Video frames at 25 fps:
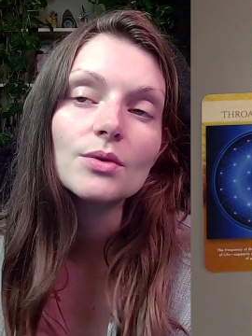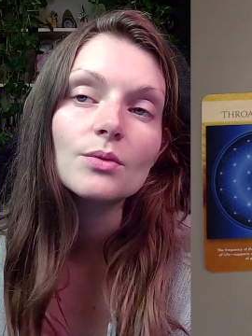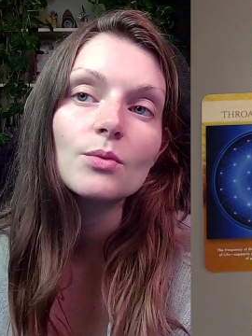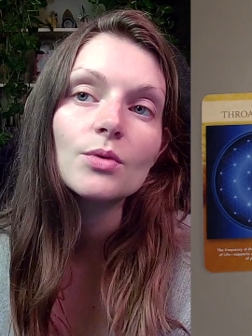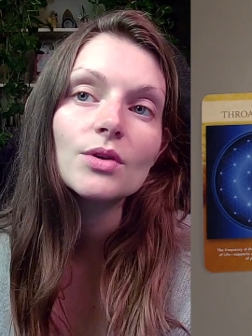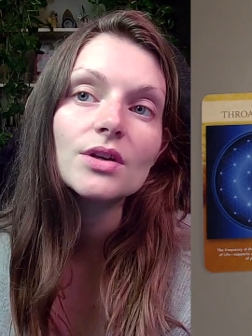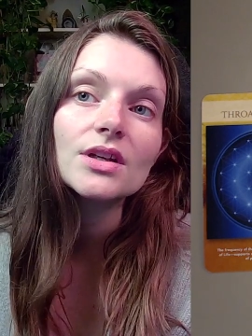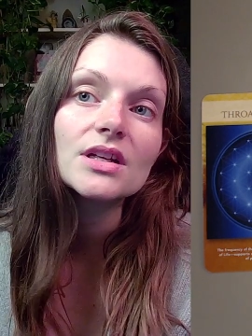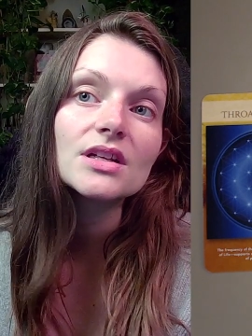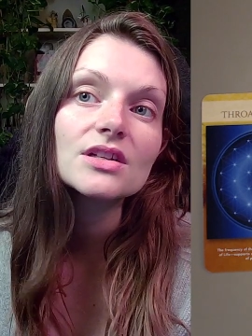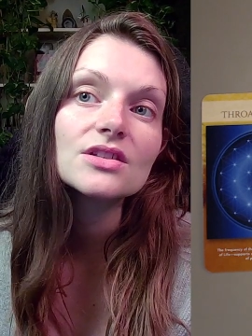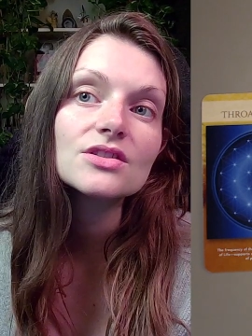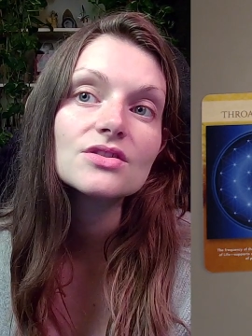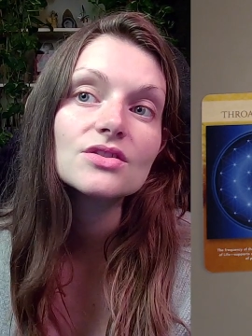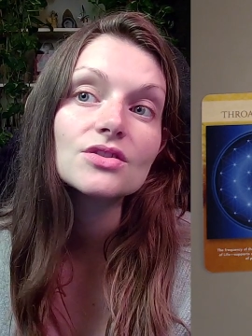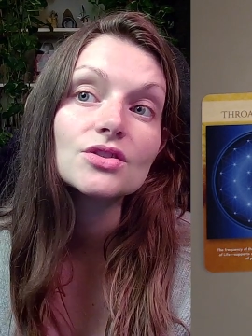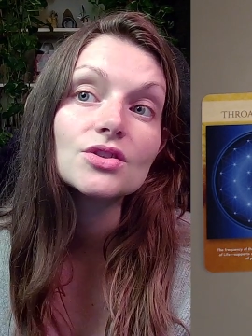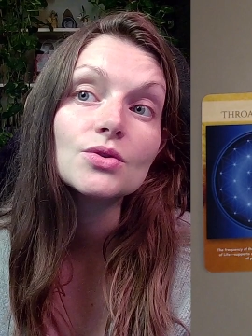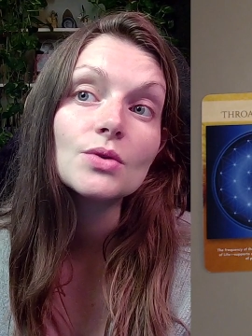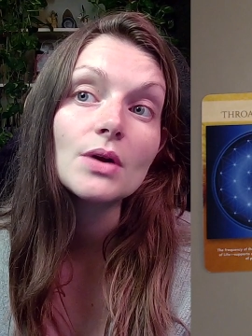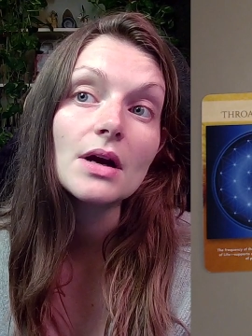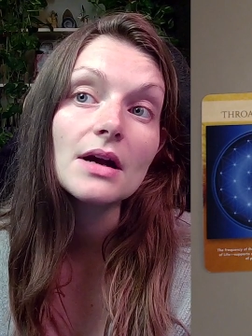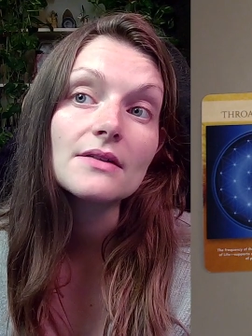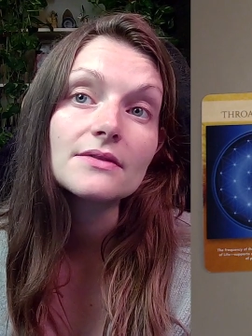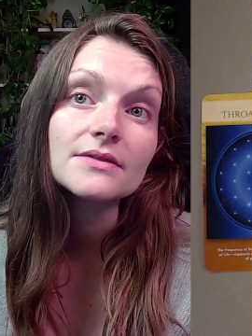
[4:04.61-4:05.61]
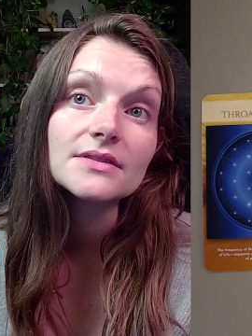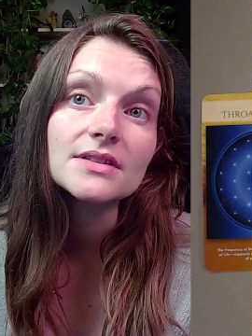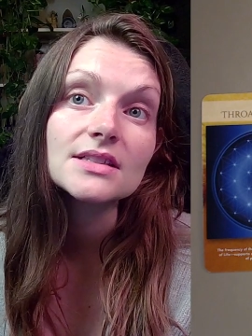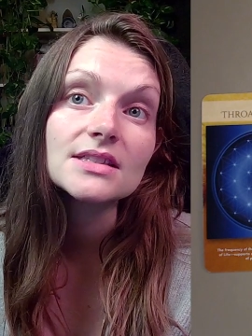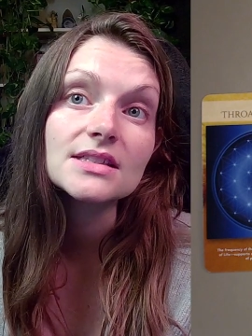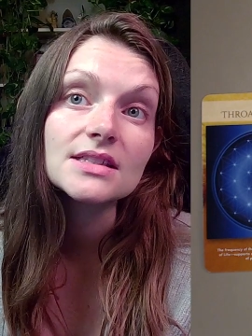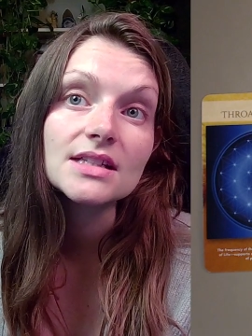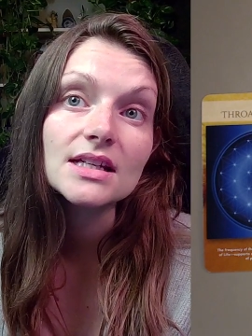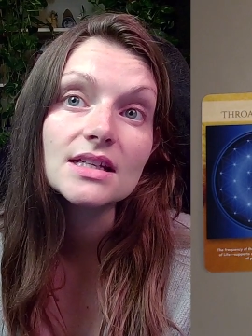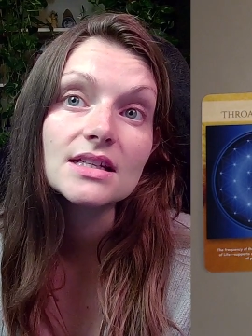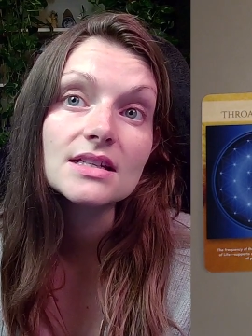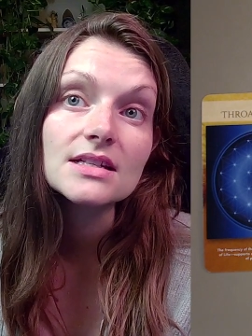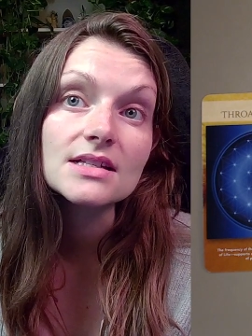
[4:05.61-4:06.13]
what it is that you have to
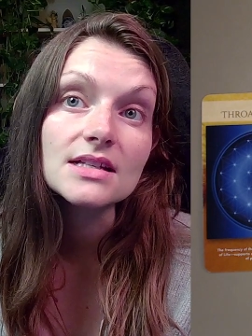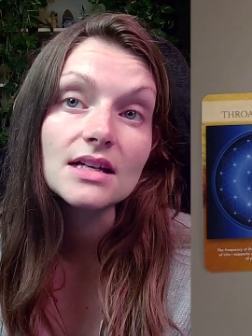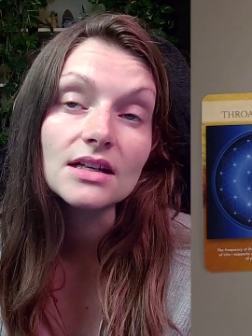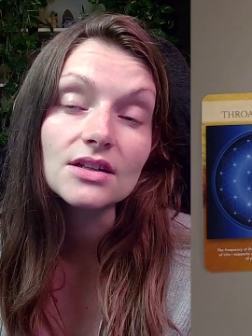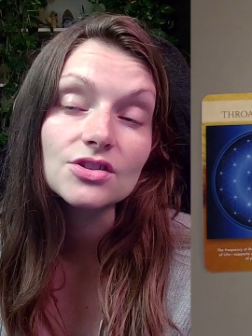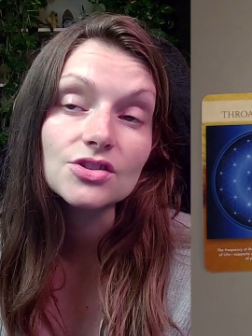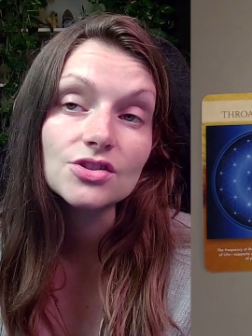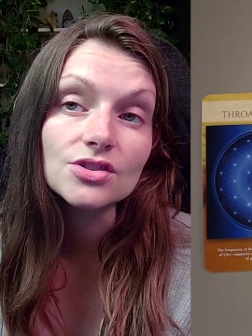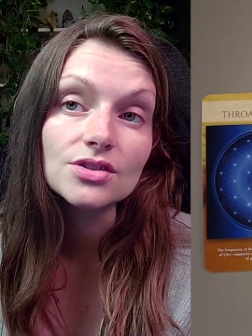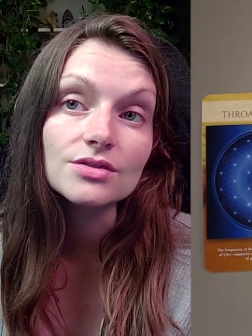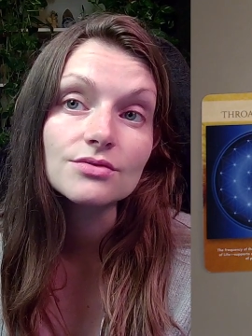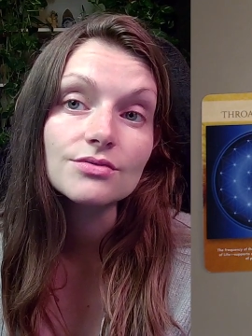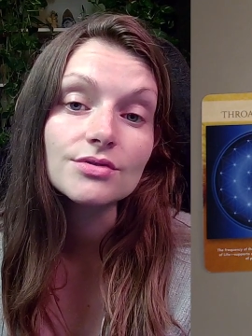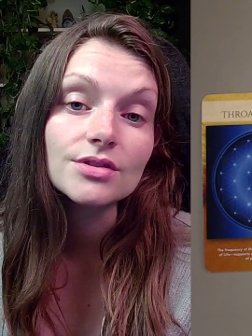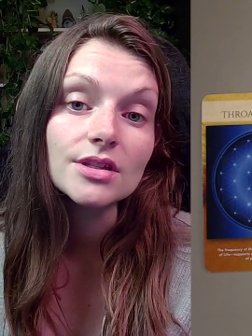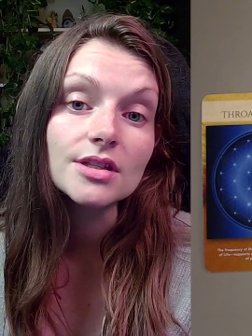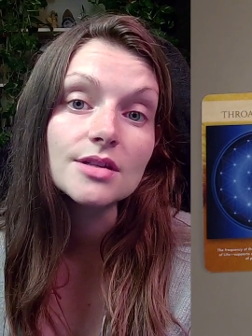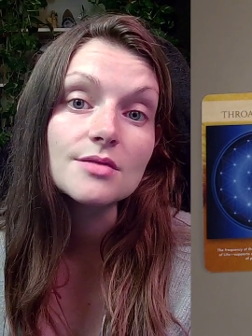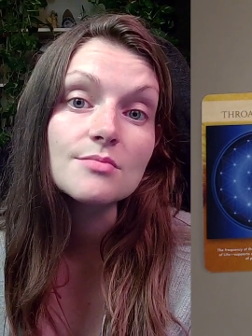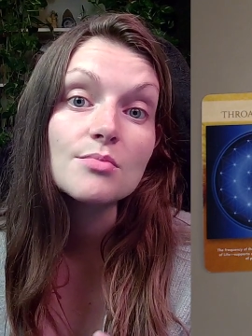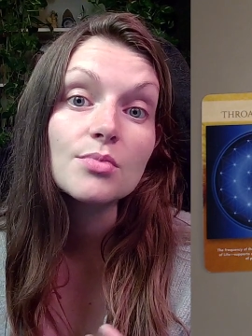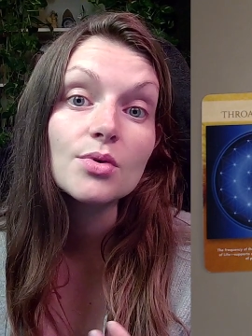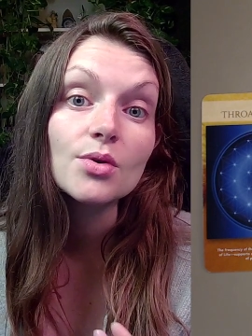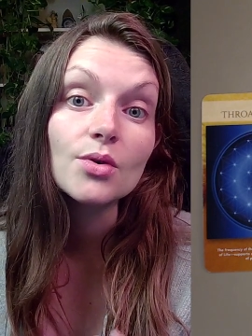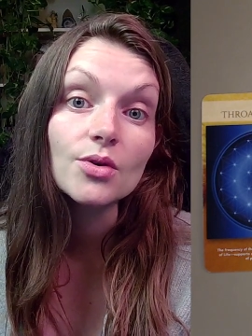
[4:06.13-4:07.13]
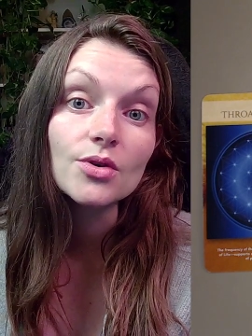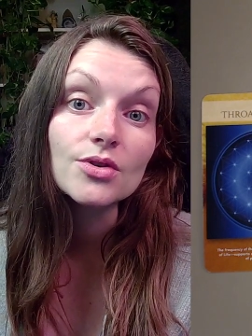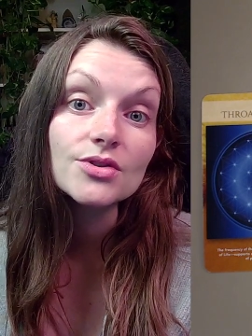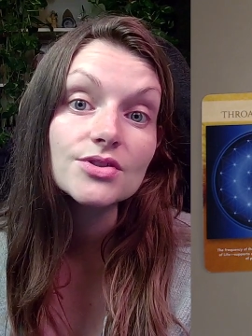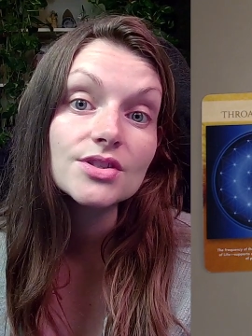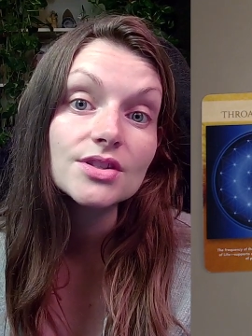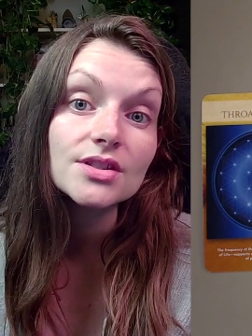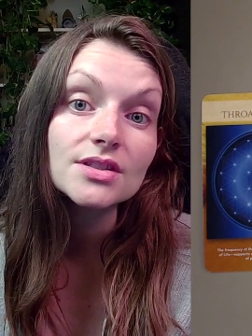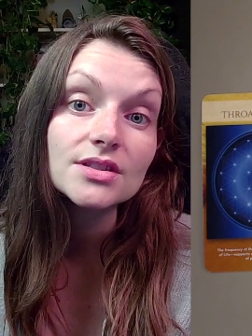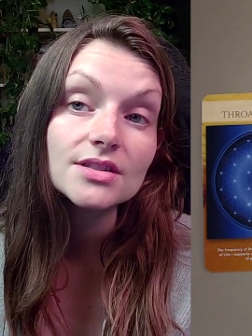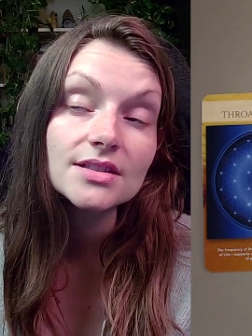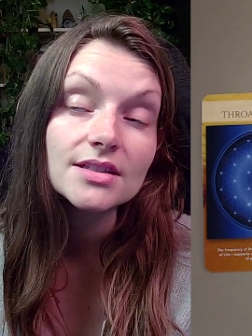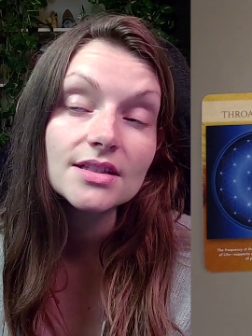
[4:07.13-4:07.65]
say is actually really
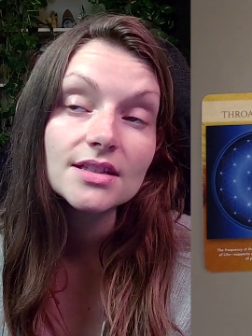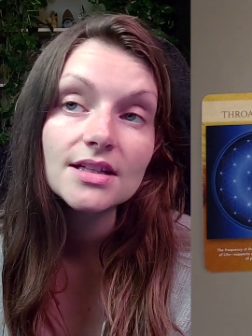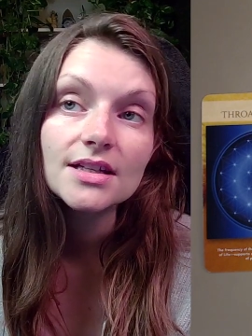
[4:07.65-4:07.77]
important,